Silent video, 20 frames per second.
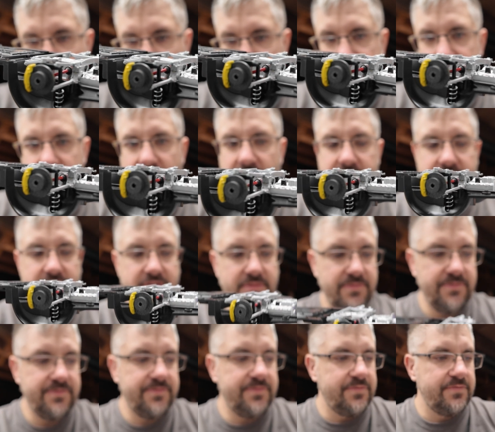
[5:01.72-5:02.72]
struts.
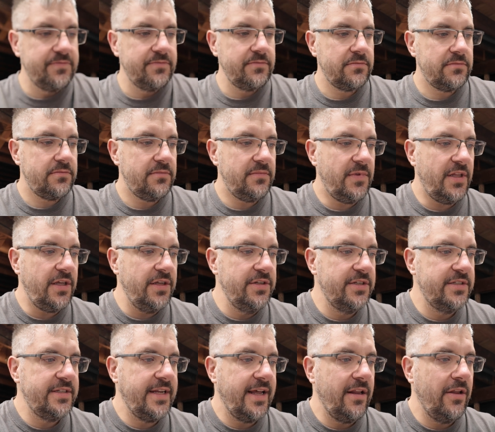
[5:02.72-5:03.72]

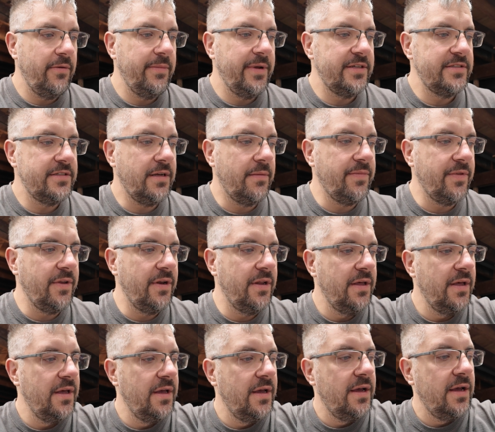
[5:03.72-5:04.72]
Just add a little bit of something.
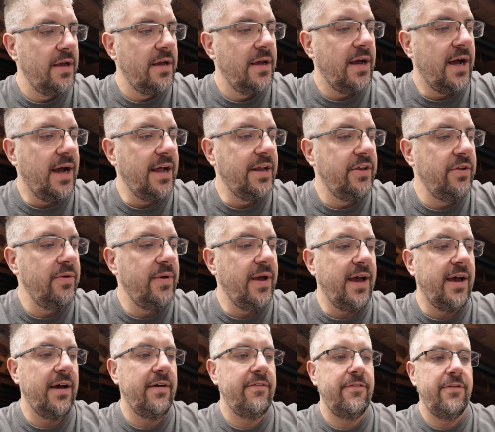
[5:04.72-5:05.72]
I do
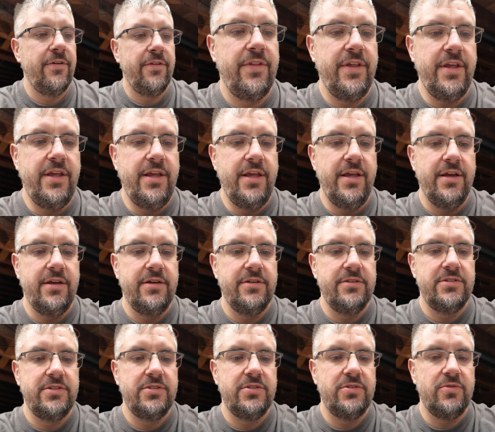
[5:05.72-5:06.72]
have the
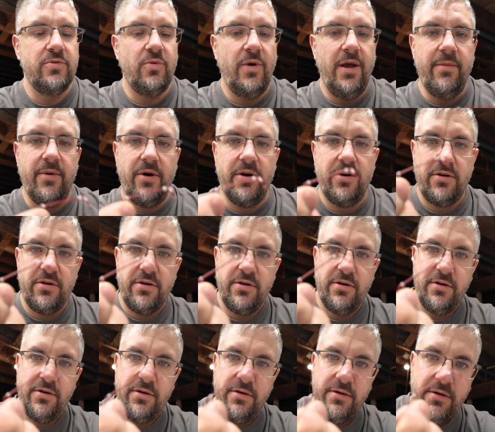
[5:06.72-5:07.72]
sway bar
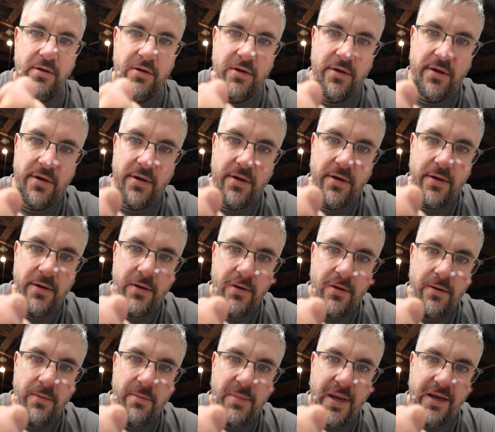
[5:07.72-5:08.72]

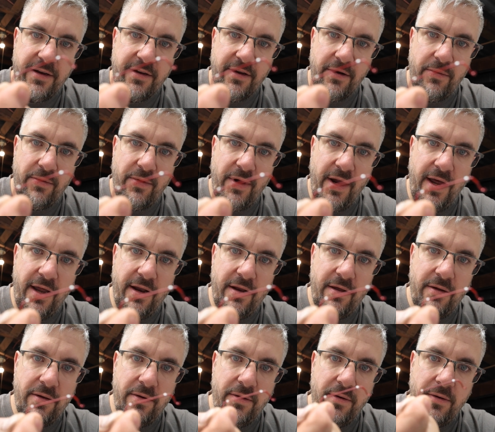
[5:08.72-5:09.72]
painted red
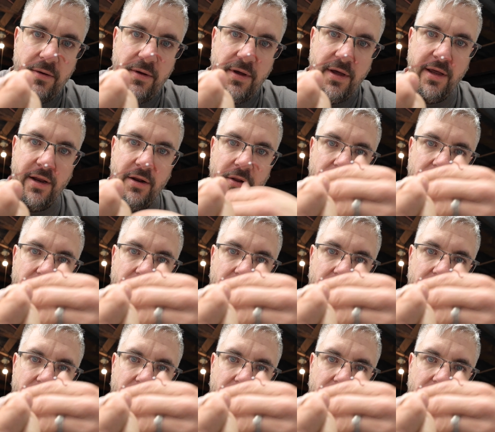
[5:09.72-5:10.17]
and